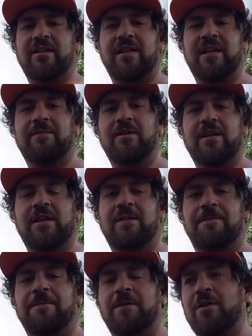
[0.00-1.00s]
even if
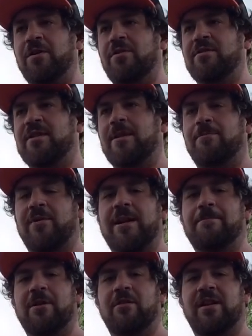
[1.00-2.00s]
you're using a
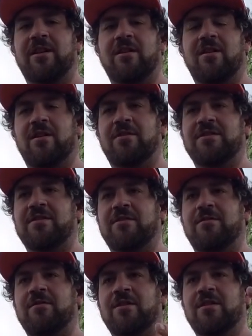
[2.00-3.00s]
break barrel also.